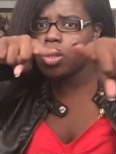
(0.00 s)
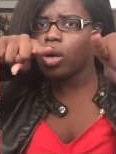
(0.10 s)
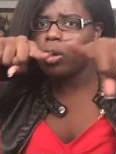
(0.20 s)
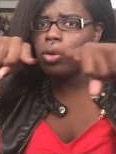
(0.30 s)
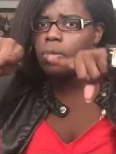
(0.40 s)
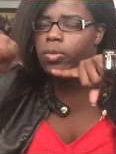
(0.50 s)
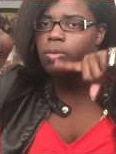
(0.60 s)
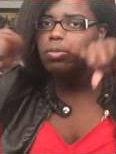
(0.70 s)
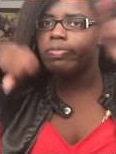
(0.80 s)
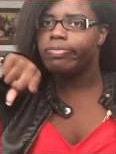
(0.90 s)
So
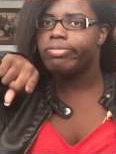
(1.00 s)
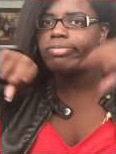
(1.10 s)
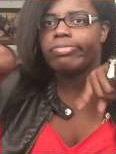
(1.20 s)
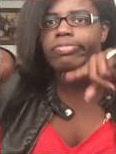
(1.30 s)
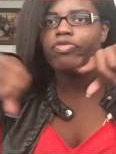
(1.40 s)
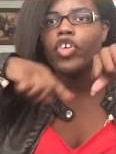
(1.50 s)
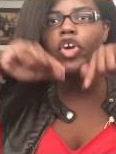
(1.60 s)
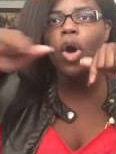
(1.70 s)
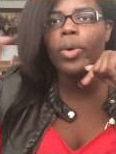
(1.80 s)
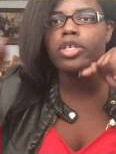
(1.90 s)
if
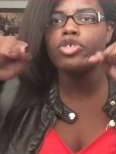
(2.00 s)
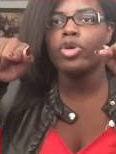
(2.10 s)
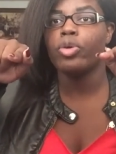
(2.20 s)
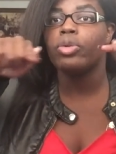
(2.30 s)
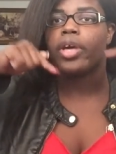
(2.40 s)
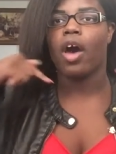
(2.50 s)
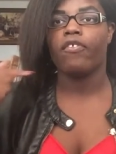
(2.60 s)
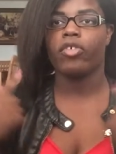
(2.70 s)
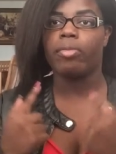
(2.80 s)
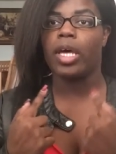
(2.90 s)
you're going to, look
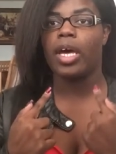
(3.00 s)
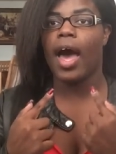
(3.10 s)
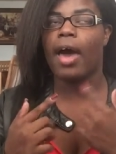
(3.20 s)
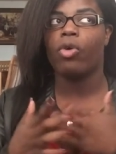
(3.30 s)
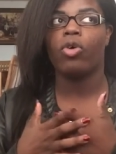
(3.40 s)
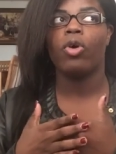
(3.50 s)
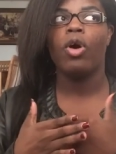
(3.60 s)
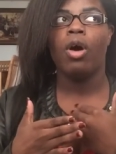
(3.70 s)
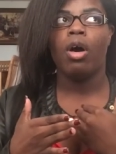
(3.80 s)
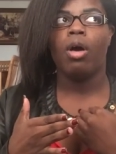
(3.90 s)
out for me. I
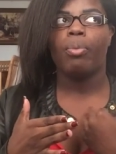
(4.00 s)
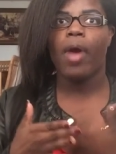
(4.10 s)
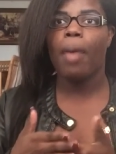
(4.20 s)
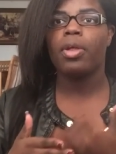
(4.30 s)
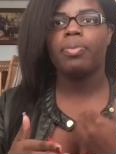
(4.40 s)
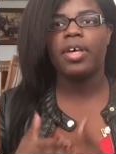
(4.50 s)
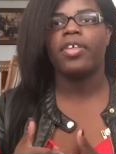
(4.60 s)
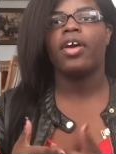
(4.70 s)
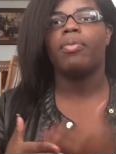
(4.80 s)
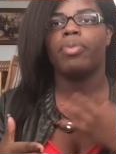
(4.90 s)
will probably be
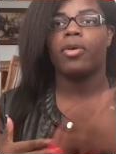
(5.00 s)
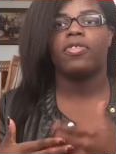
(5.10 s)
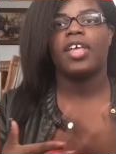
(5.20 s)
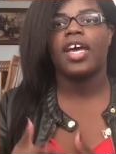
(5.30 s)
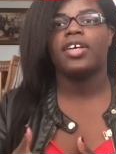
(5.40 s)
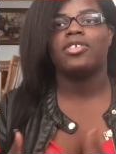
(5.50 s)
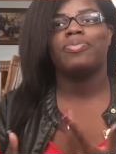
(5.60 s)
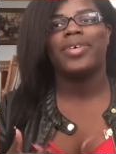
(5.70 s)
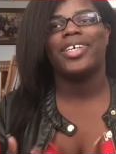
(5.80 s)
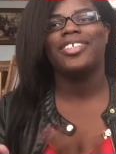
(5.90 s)
there both days,
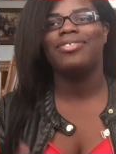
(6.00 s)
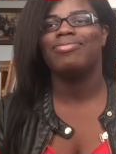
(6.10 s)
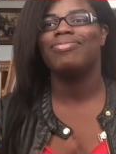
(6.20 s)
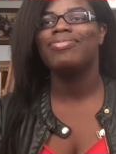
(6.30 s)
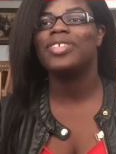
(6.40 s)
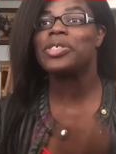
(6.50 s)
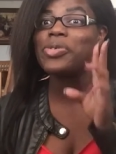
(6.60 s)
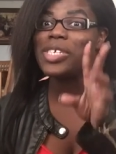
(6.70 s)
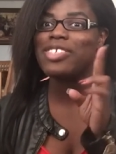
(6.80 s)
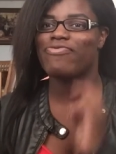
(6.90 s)
but there's
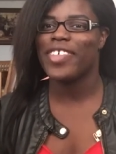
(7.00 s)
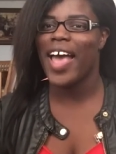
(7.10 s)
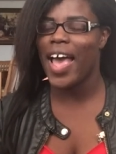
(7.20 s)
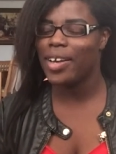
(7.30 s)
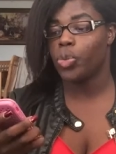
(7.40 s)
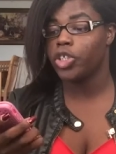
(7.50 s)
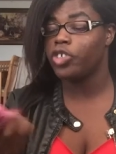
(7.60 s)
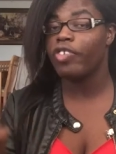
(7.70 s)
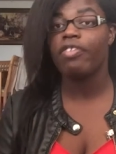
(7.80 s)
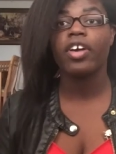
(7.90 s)
a reason for that. What's
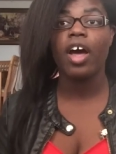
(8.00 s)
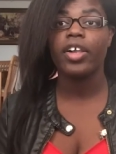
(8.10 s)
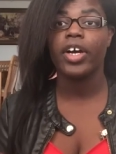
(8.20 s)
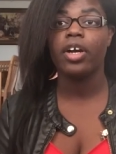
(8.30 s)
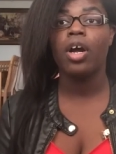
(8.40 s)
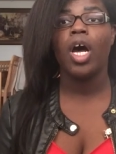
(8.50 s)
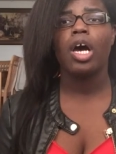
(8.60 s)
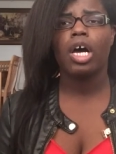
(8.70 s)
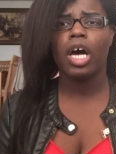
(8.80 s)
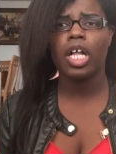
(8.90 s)
your favorite color?
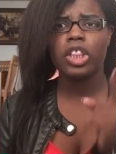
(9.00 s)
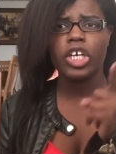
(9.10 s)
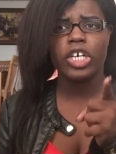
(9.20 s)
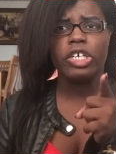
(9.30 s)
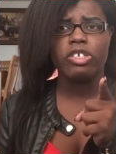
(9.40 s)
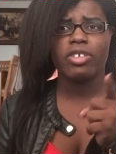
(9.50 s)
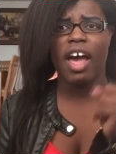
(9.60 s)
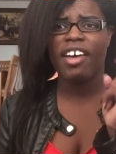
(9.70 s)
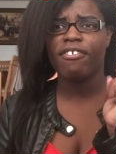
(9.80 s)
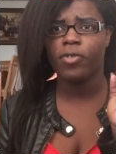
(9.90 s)
Colors.
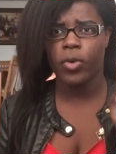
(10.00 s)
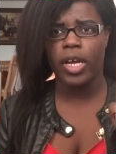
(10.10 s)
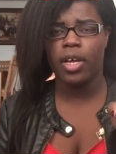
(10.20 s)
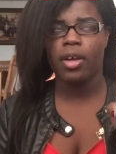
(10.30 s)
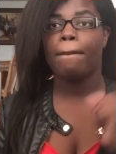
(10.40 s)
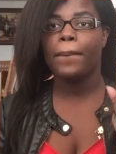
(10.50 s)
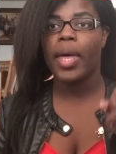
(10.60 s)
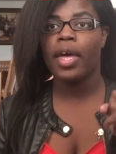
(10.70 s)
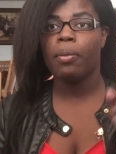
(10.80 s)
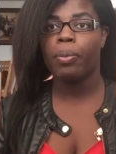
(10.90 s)
I have three.
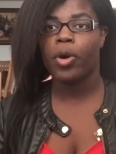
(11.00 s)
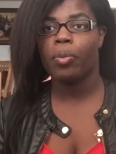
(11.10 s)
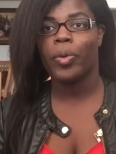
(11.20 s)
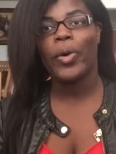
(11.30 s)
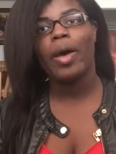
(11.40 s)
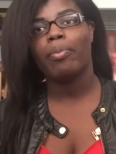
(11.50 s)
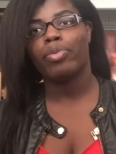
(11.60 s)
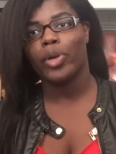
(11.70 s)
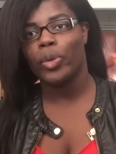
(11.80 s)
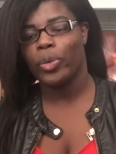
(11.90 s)
Pink, purple, and
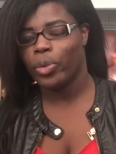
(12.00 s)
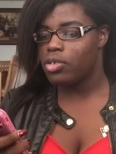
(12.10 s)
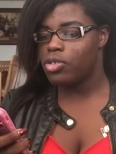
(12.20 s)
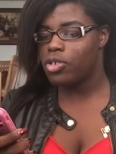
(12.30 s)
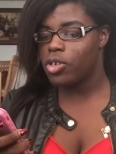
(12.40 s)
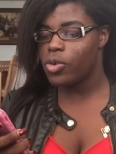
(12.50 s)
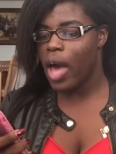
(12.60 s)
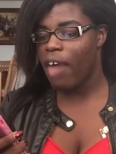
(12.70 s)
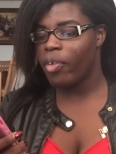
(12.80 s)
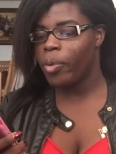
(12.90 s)
blue. Do you
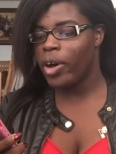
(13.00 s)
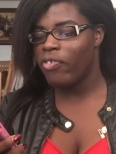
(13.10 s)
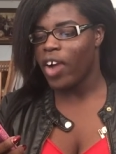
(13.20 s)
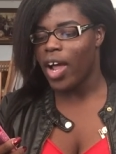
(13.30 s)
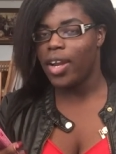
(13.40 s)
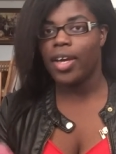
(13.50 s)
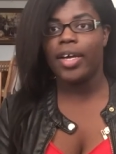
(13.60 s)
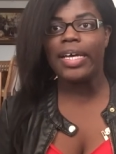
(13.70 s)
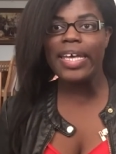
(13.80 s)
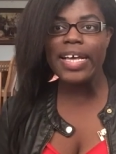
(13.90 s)
have a boyfriend?
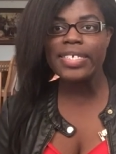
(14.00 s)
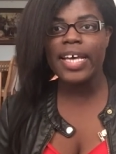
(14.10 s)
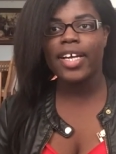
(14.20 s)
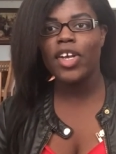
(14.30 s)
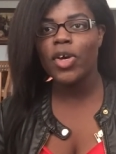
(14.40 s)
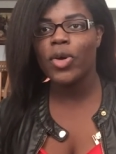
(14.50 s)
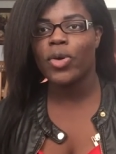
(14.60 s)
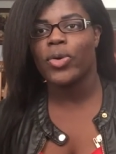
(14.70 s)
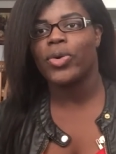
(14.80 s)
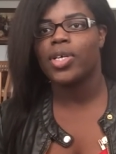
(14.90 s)
Yes, I
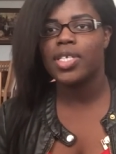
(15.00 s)
do.